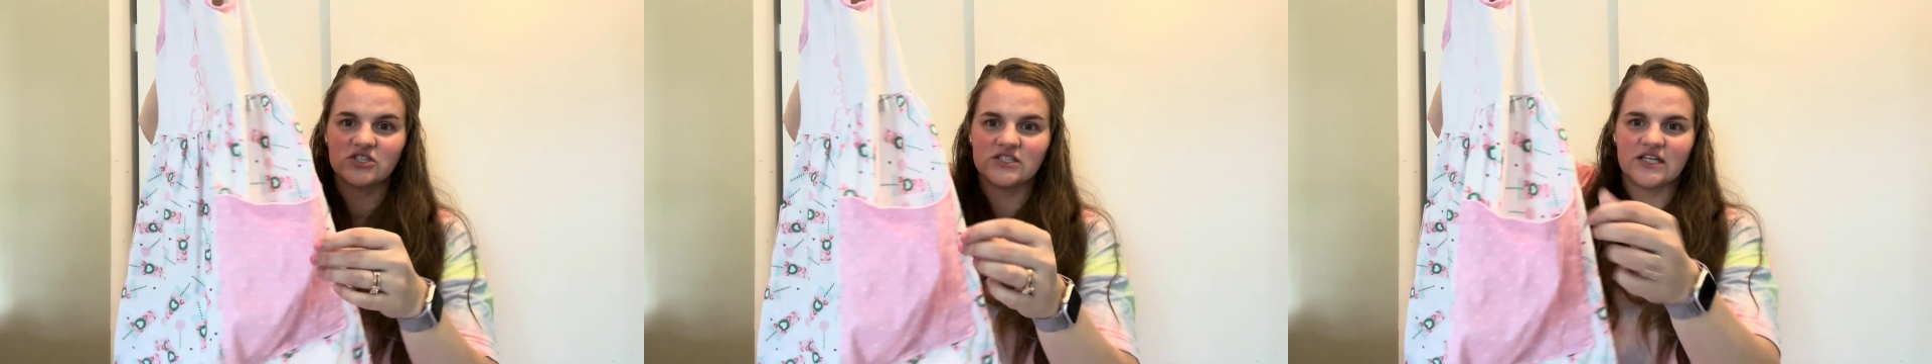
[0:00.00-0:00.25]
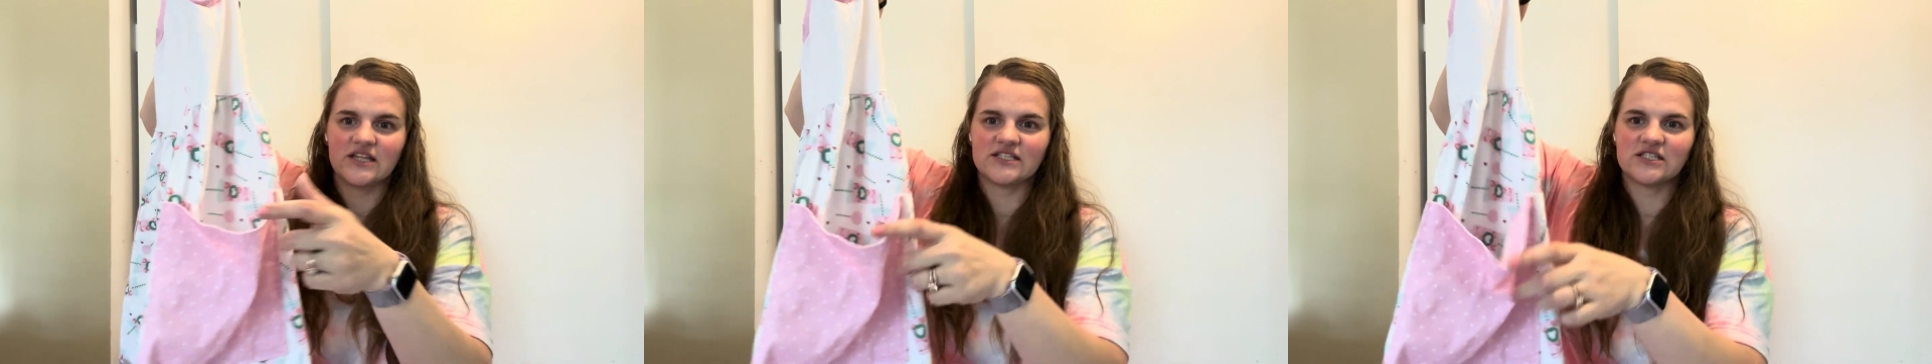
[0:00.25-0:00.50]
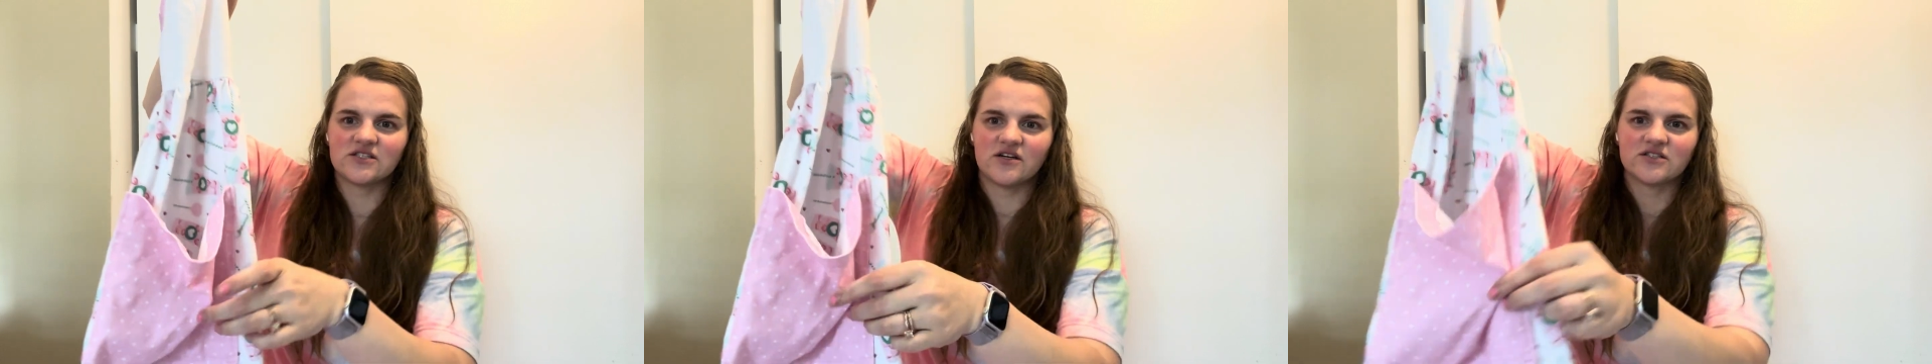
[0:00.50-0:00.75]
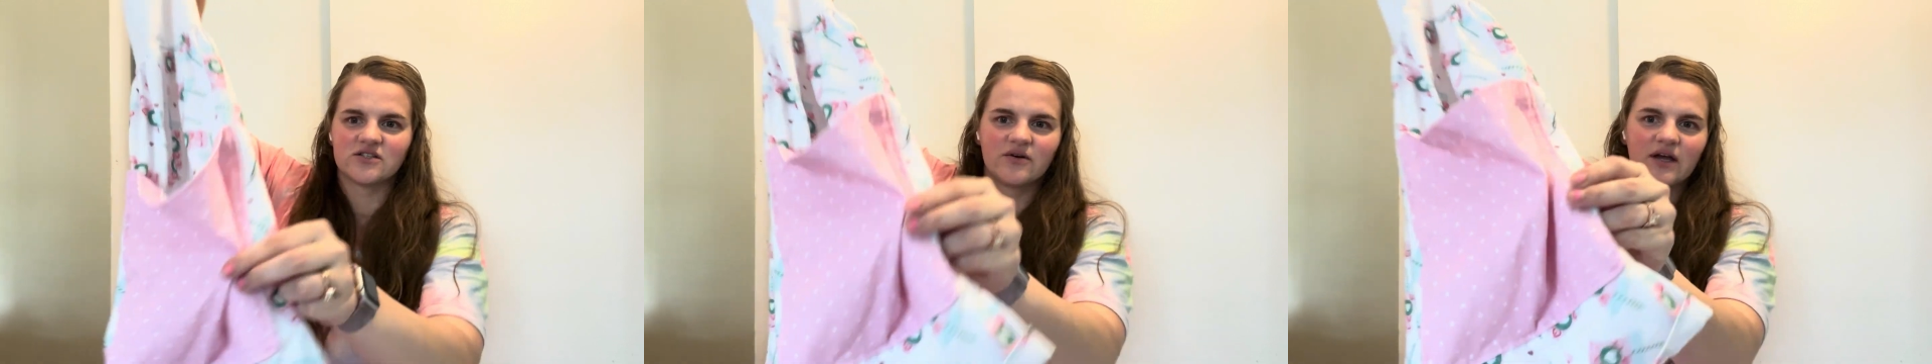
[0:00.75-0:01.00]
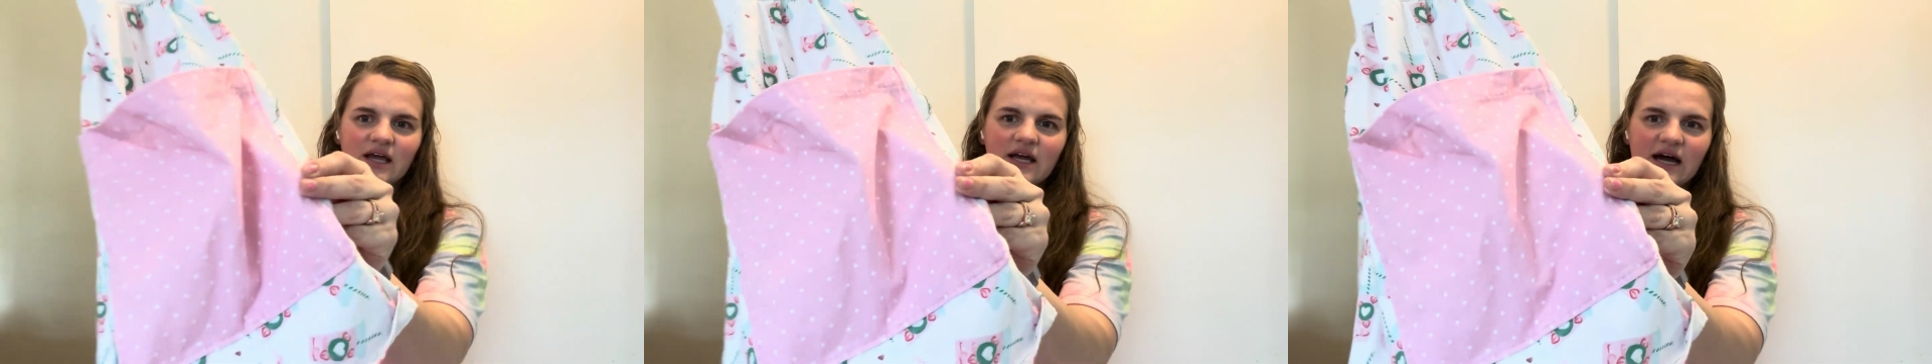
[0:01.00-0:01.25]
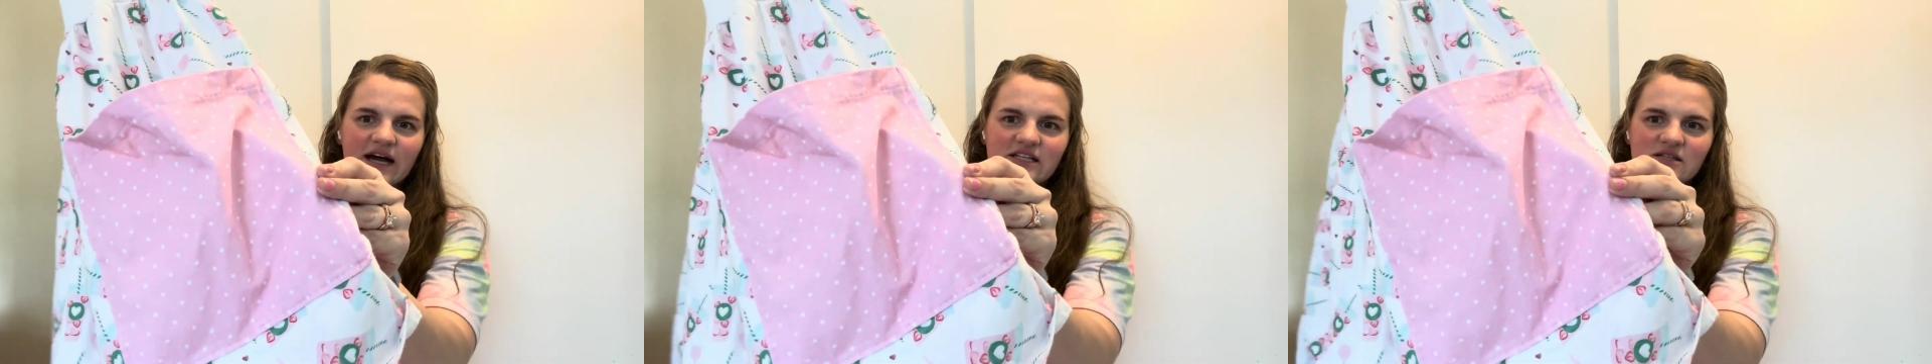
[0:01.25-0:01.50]
And this is also a
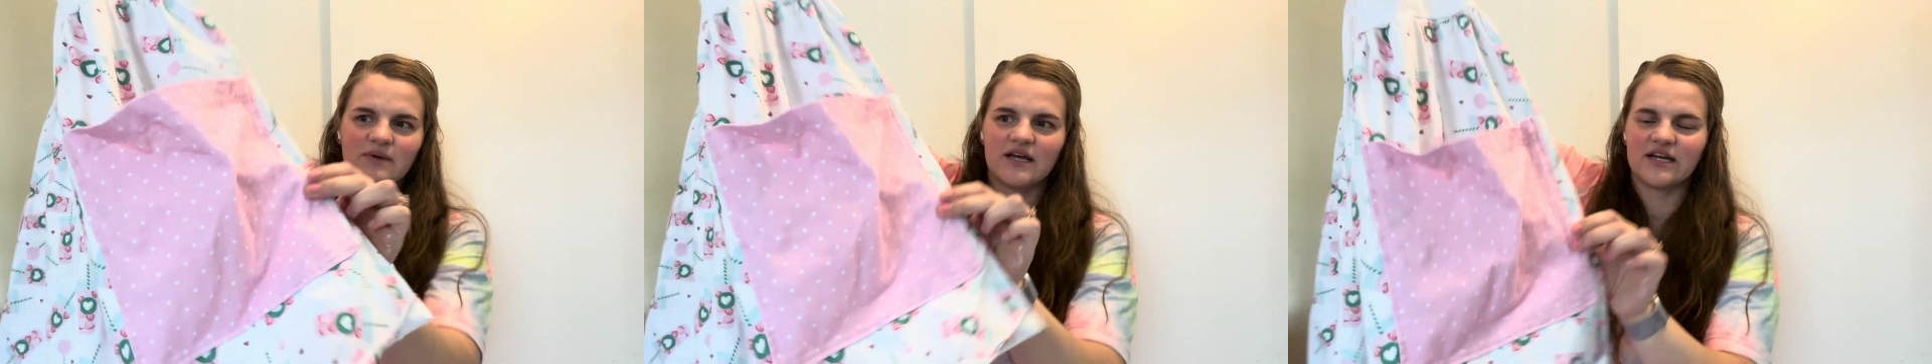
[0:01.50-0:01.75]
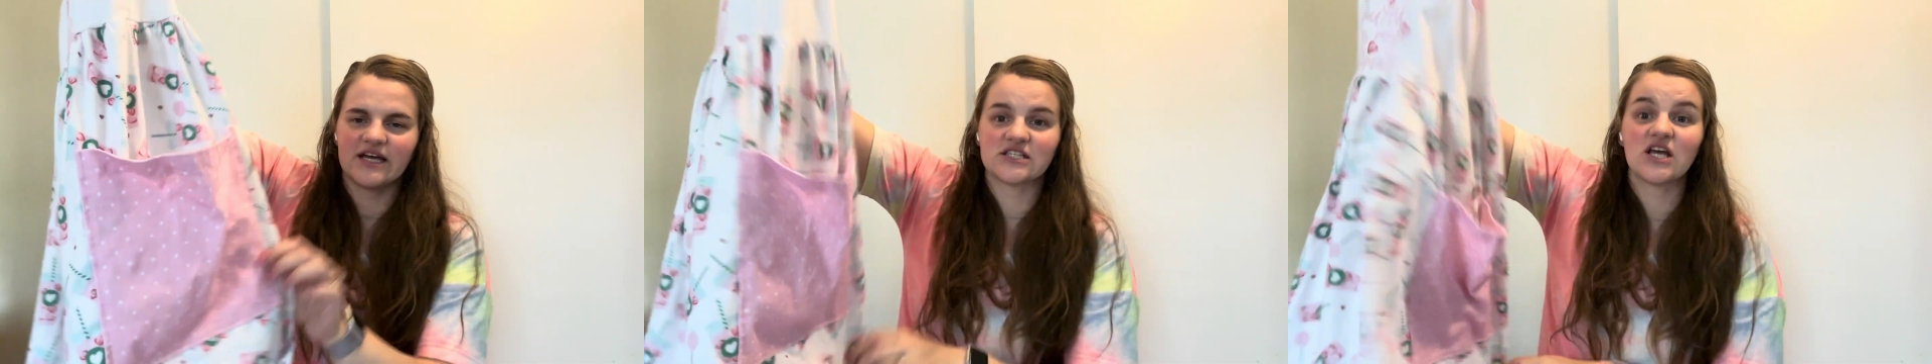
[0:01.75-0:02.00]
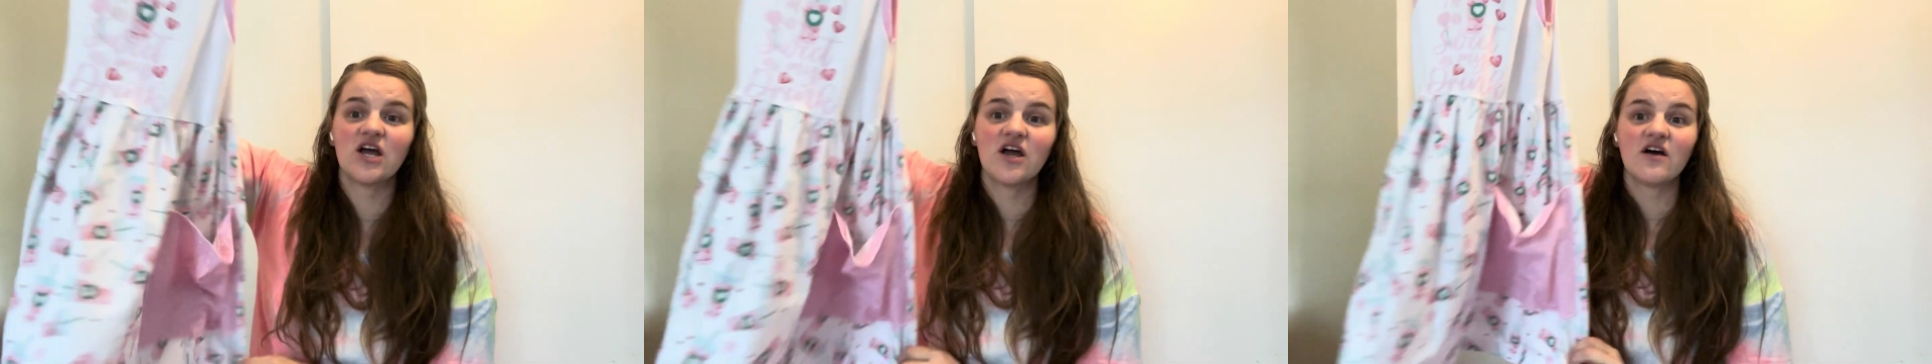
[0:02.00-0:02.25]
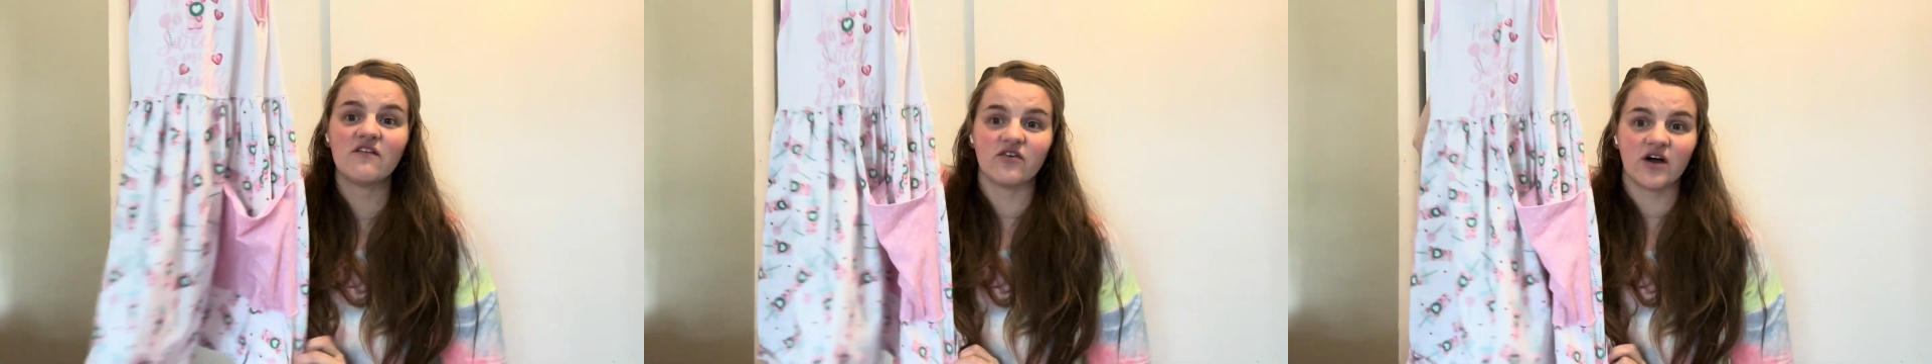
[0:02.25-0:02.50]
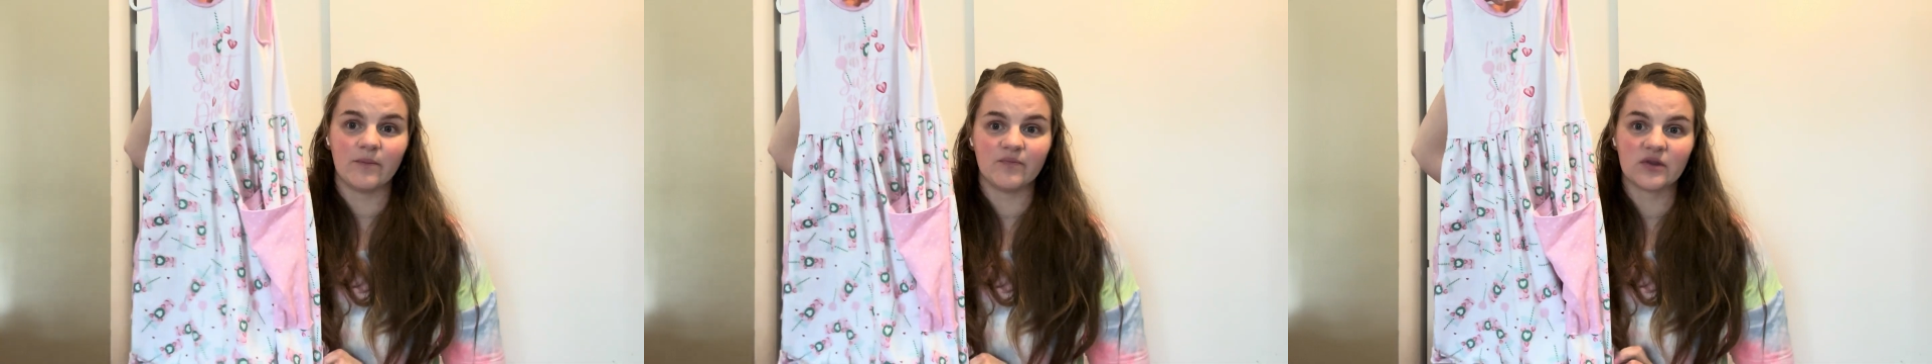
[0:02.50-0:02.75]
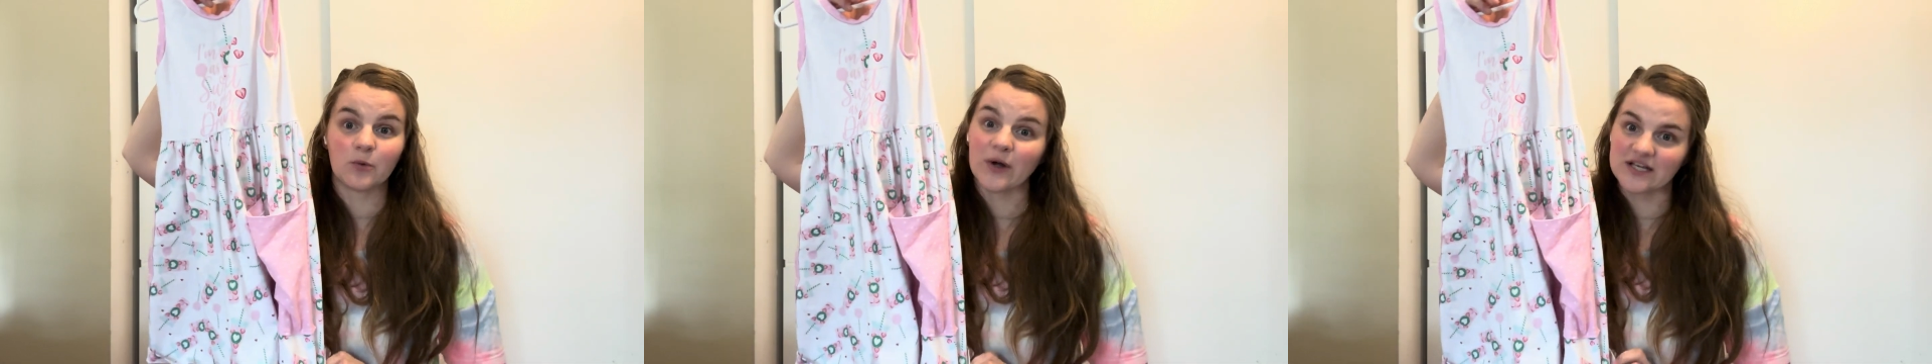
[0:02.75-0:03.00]
cotton spandex from
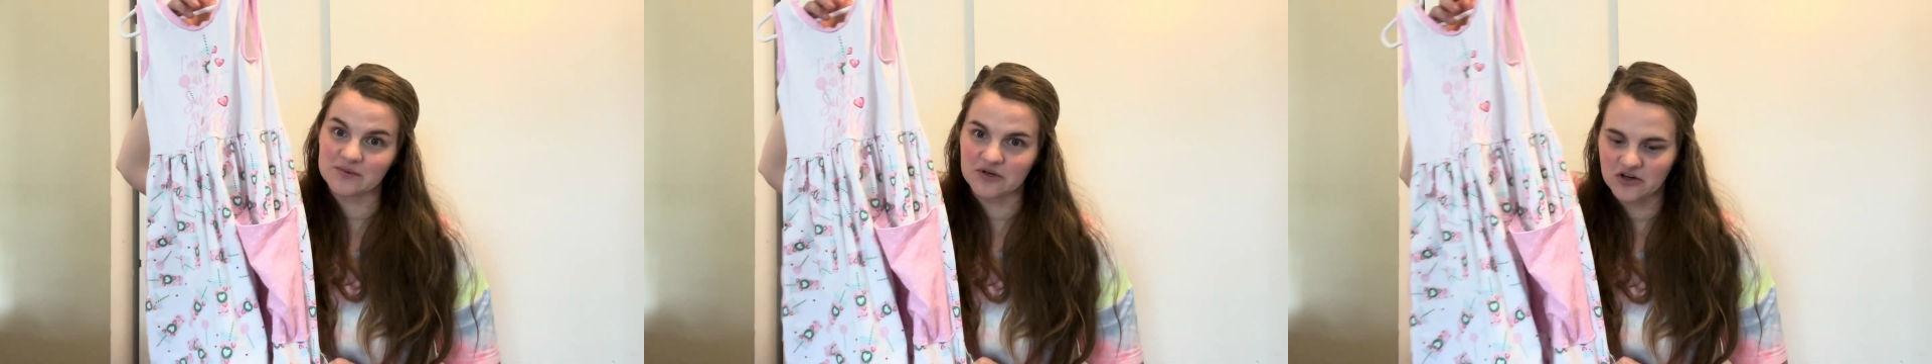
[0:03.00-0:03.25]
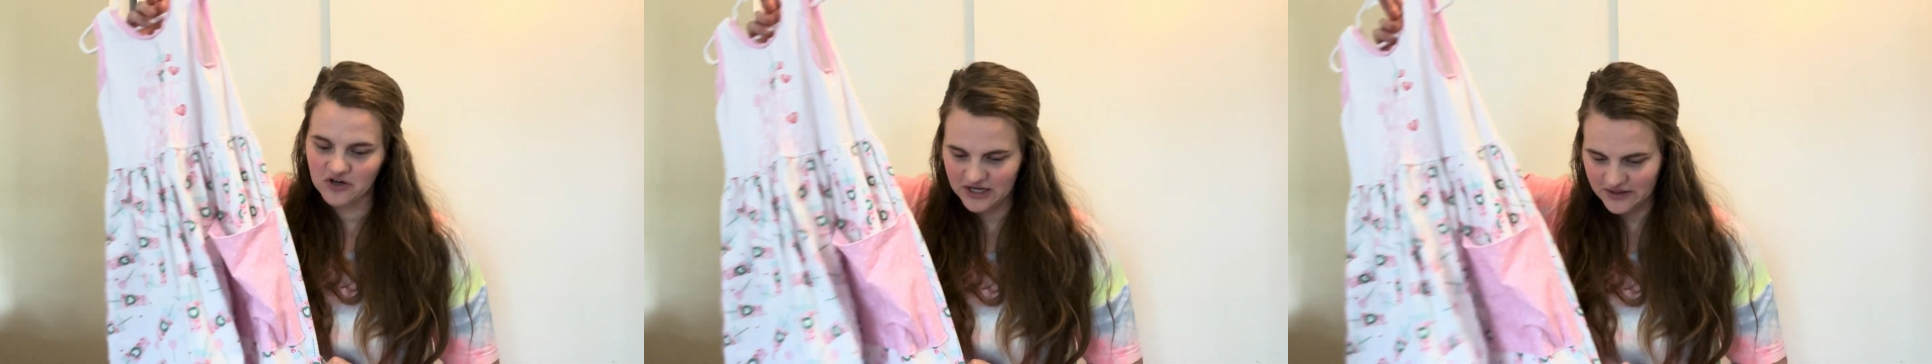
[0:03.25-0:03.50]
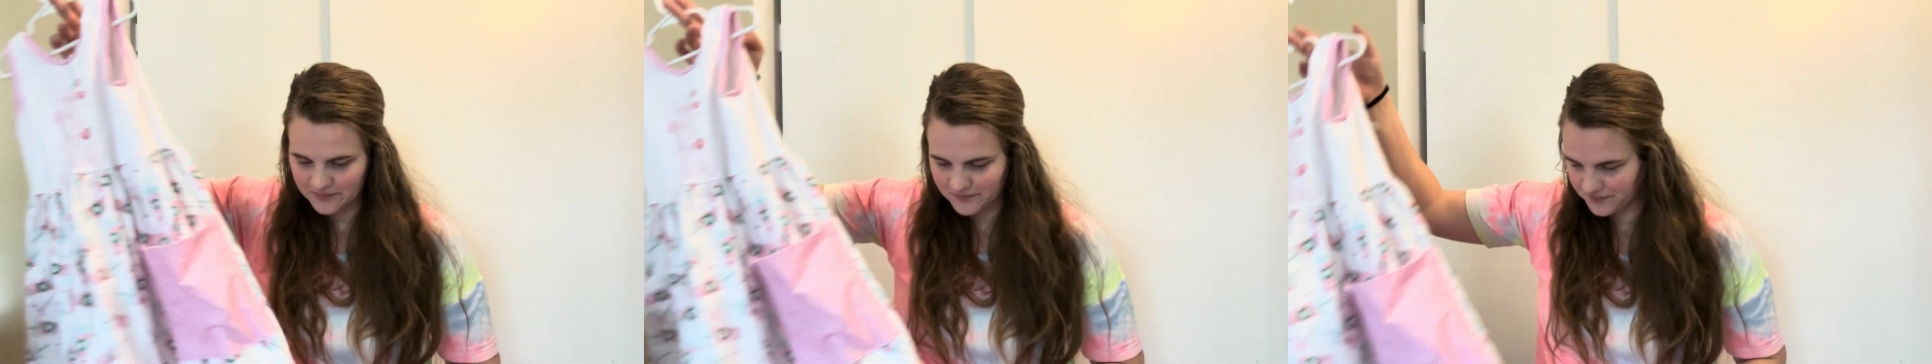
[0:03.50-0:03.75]
Raspberry Creek.